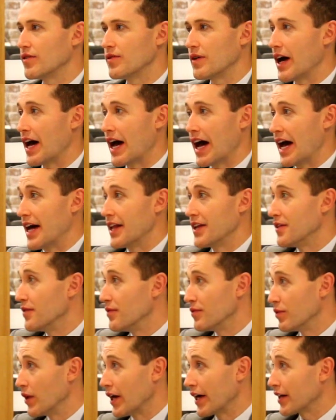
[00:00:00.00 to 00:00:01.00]
had
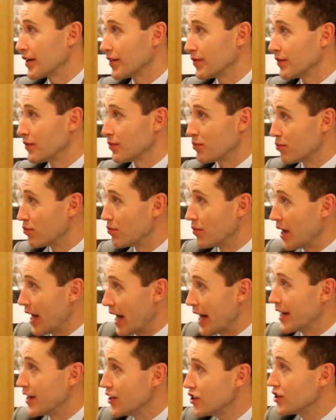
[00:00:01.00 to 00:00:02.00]

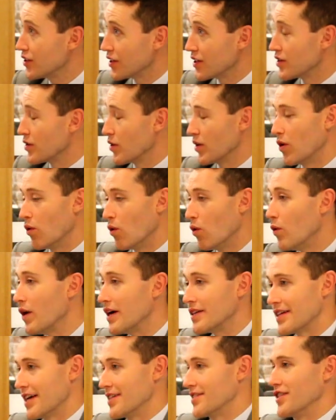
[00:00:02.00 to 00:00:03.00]
issues. It
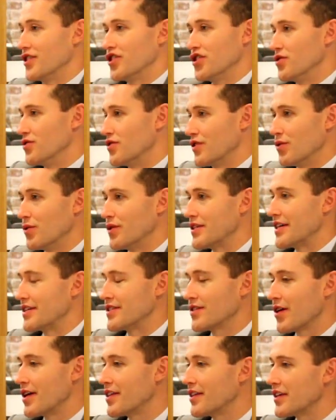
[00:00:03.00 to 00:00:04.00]
always has issues and always
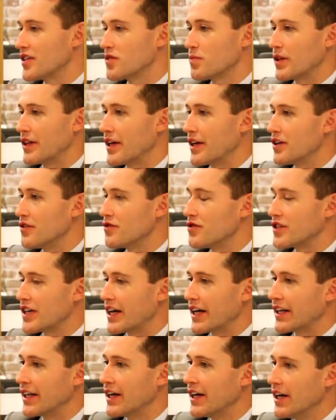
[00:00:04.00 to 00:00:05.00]
has great things. But then you've
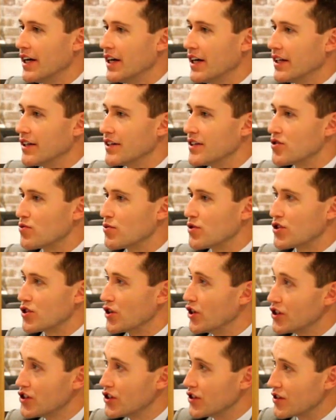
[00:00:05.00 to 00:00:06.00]
seen this
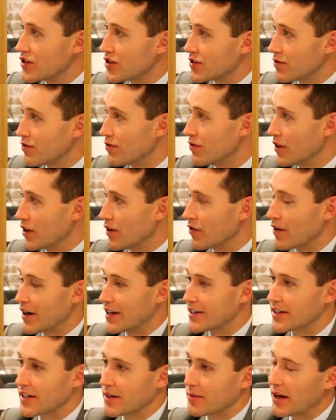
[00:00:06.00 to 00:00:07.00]
resurgence of
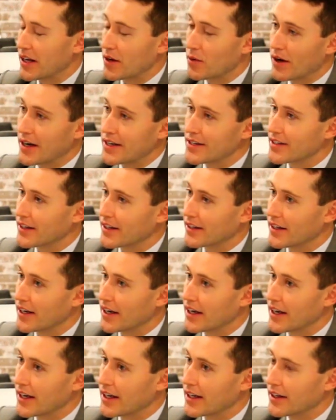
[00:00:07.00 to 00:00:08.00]
racing in many ways
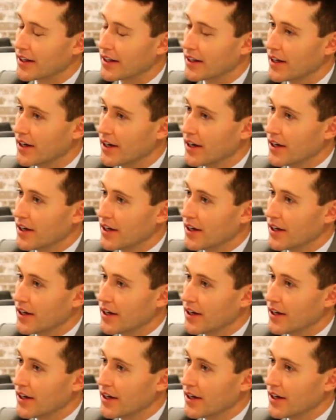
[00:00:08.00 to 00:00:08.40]
in